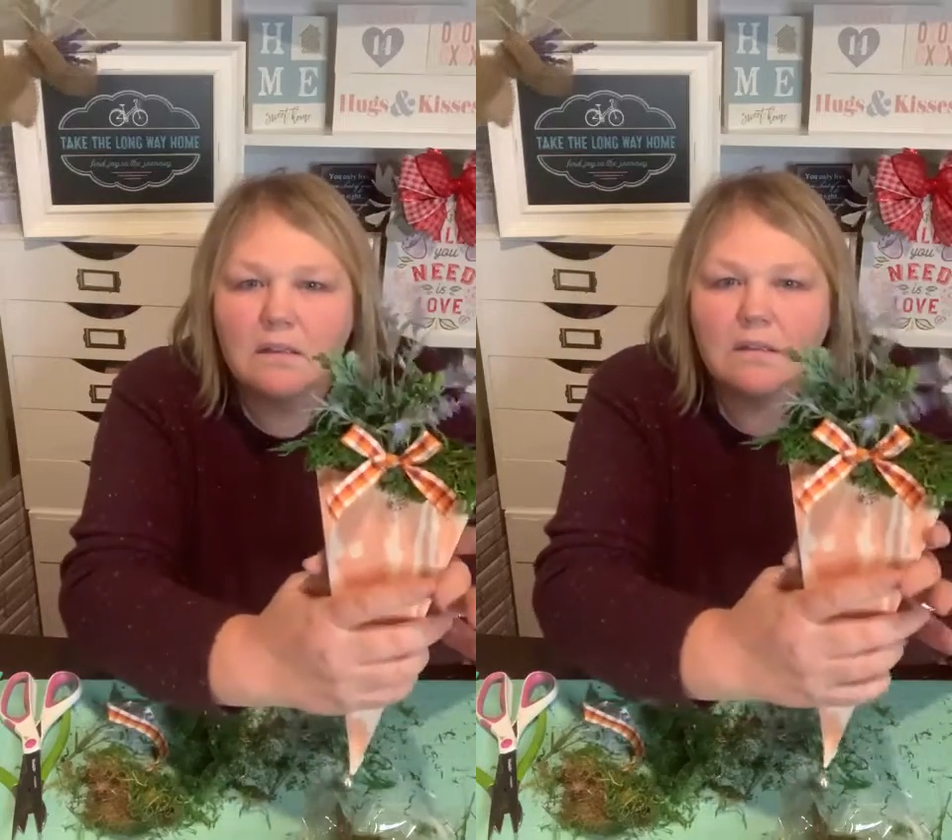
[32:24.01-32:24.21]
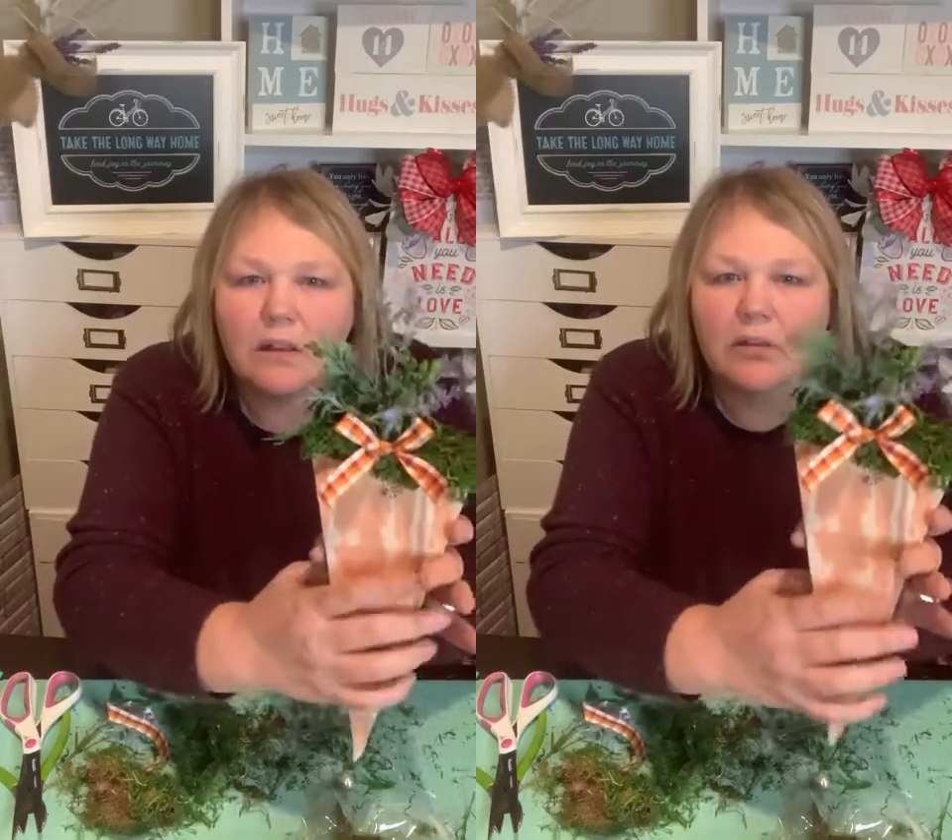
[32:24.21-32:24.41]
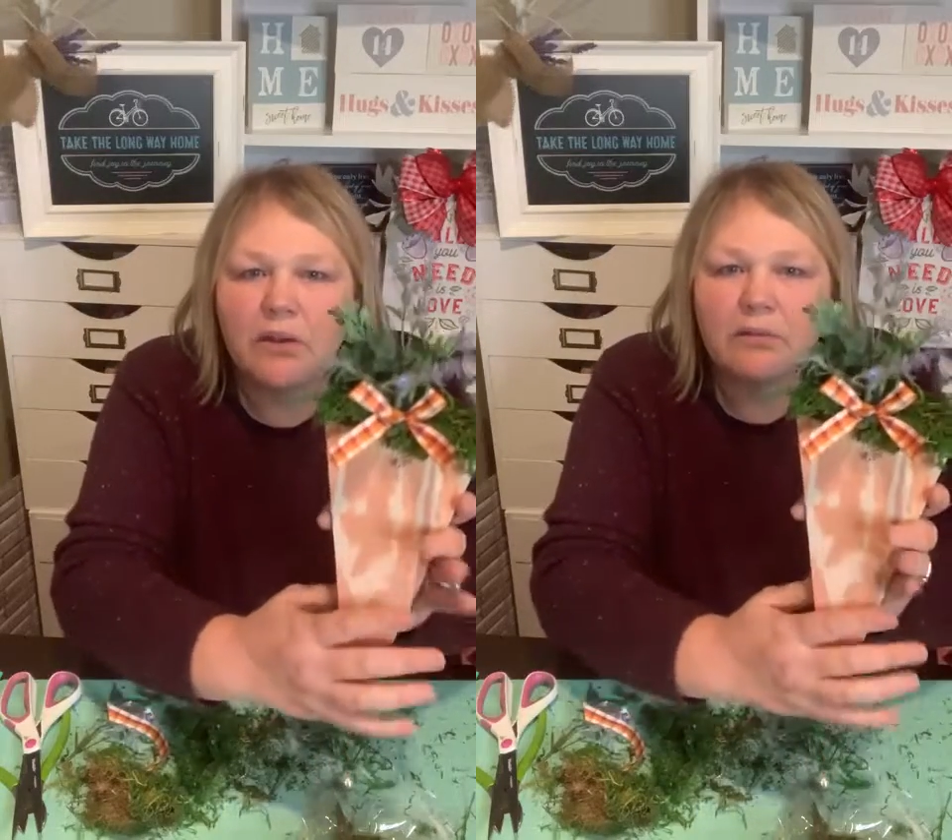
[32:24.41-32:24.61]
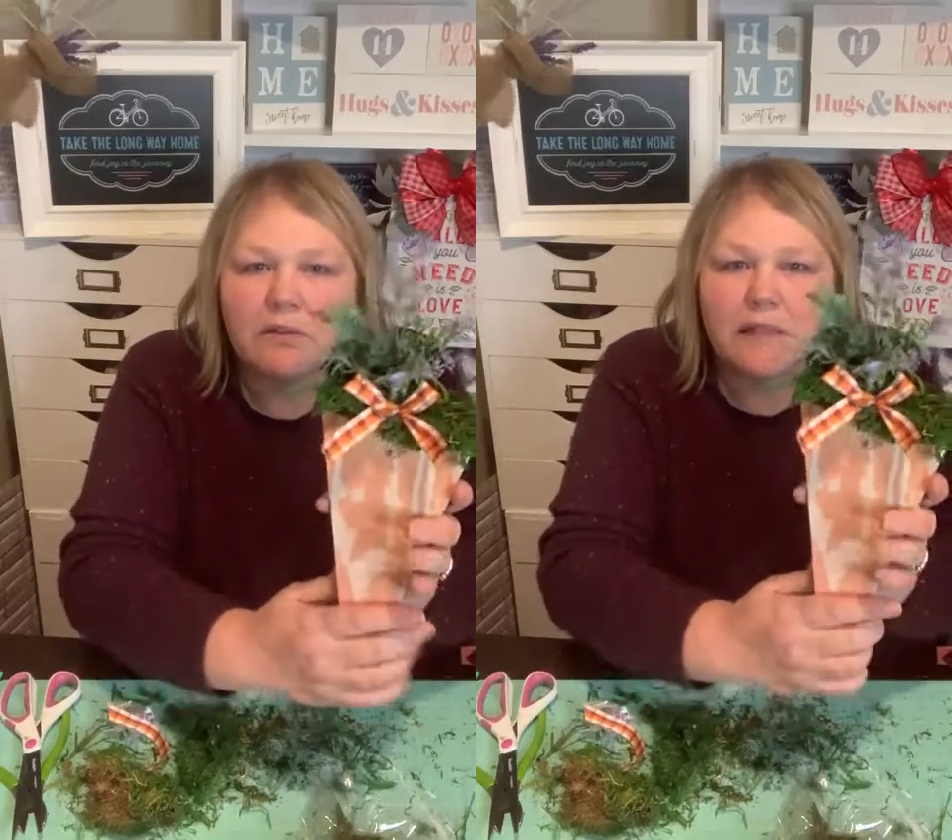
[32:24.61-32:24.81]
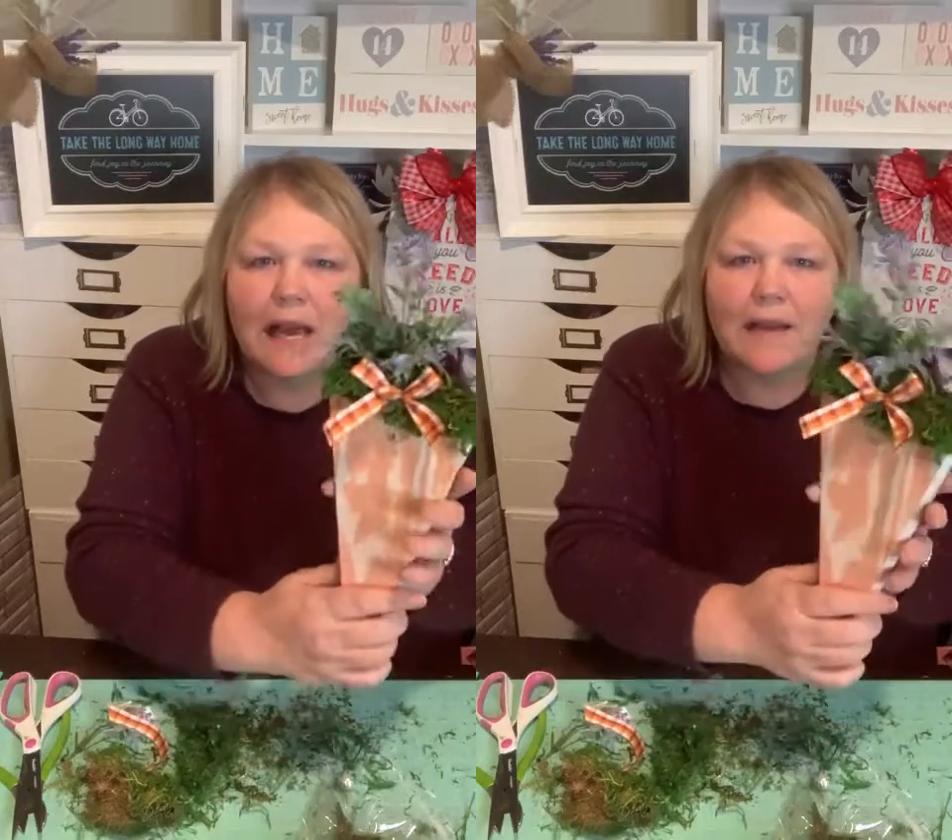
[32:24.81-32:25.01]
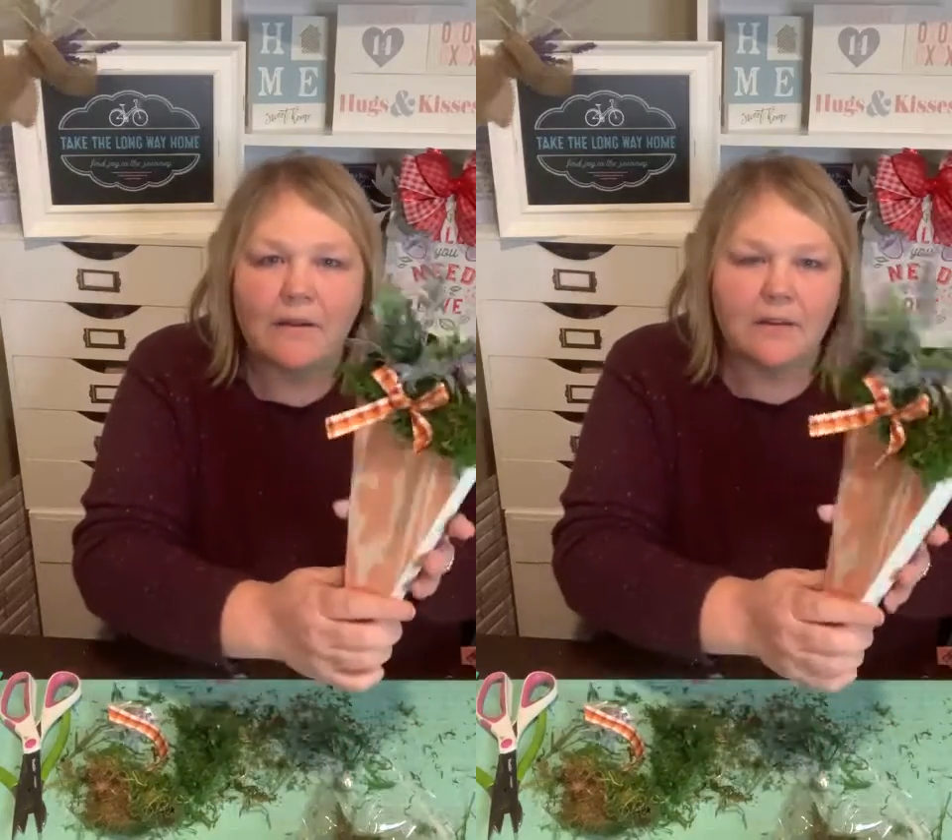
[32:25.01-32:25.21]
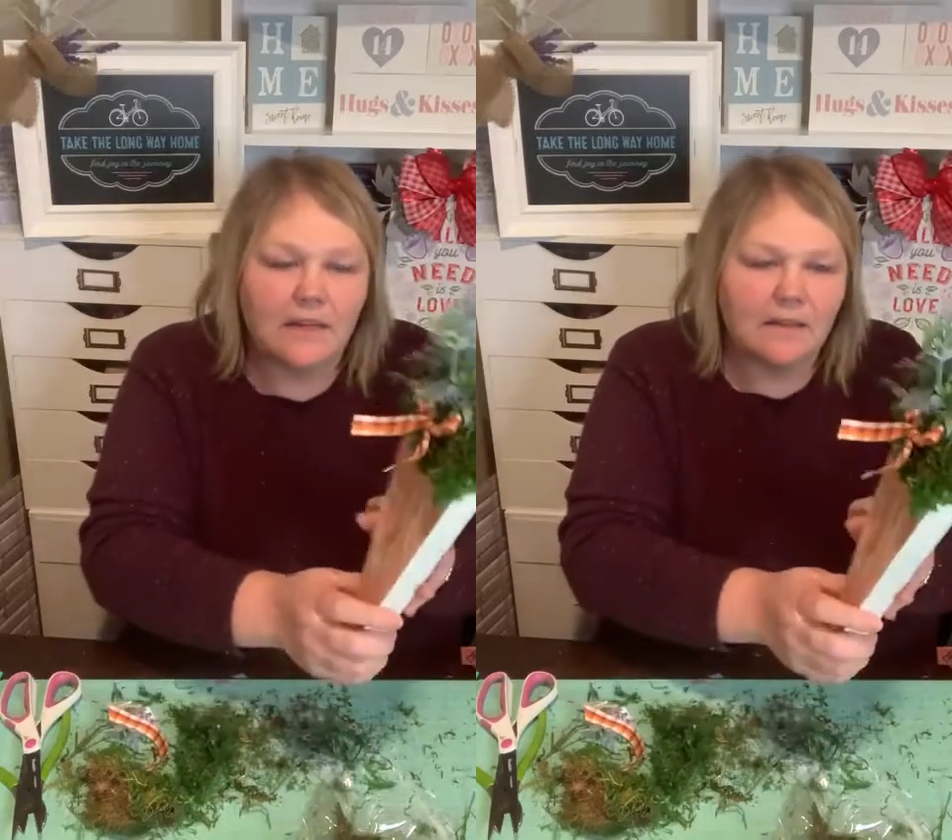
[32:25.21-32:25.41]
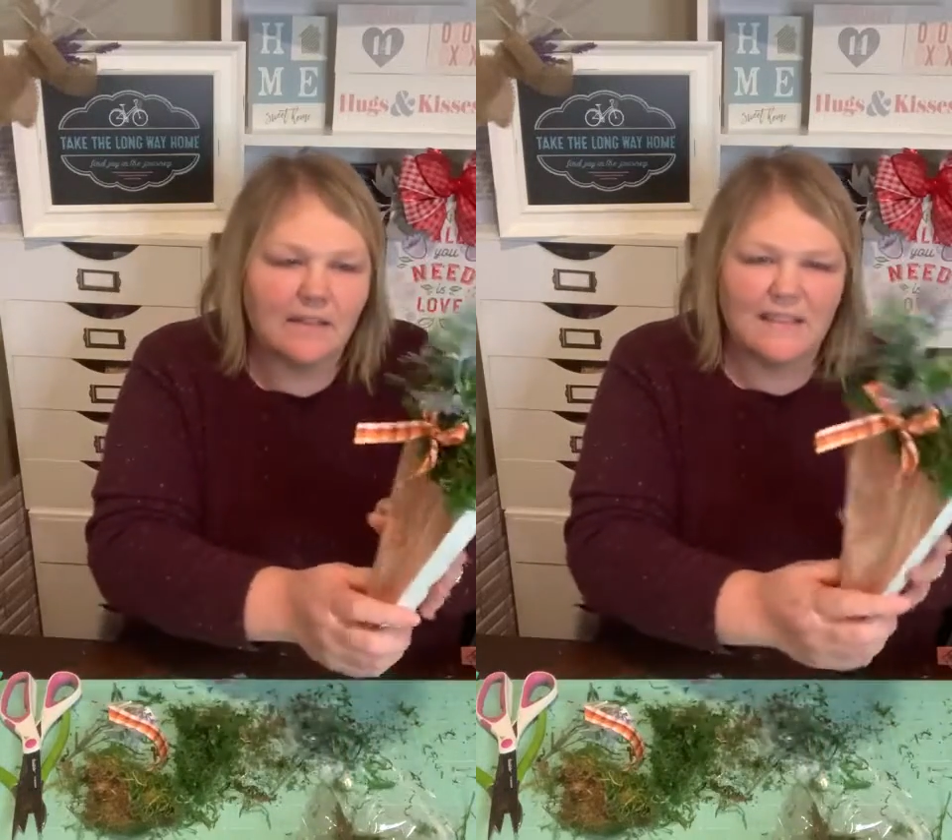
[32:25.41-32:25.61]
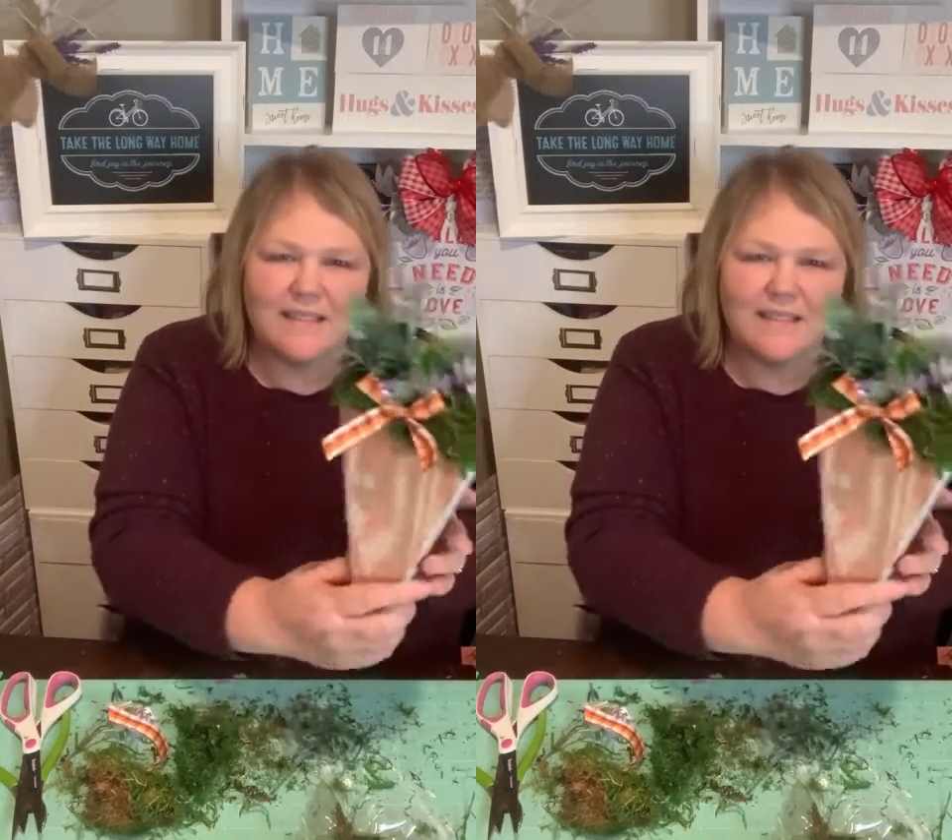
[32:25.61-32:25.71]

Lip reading: So they're retiring.